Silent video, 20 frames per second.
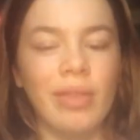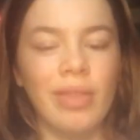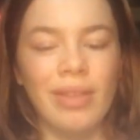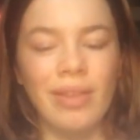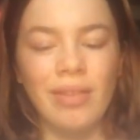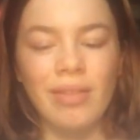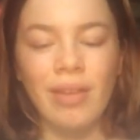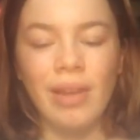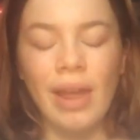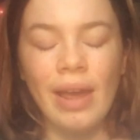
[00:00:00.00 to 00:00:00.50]

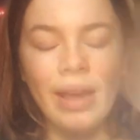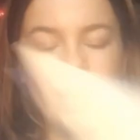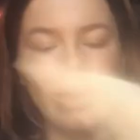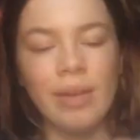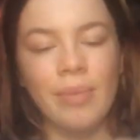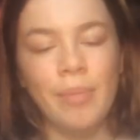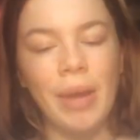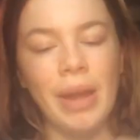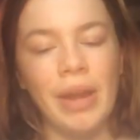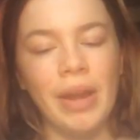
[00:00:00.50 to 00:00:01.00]
these are like
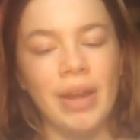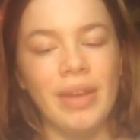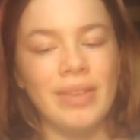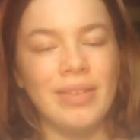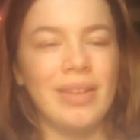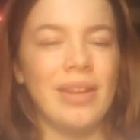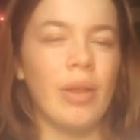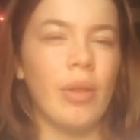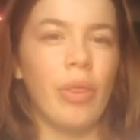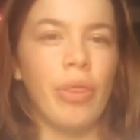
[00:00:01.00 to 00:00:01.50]
my nice
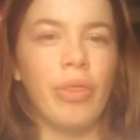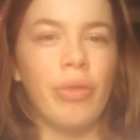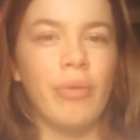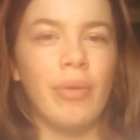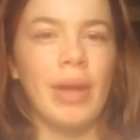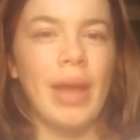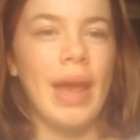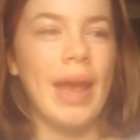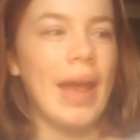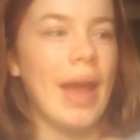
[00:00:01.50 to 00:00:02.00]
little 3
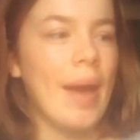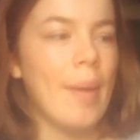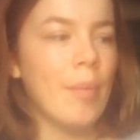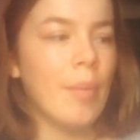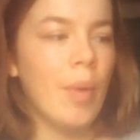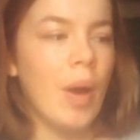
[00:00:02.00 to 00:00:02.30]
a.m.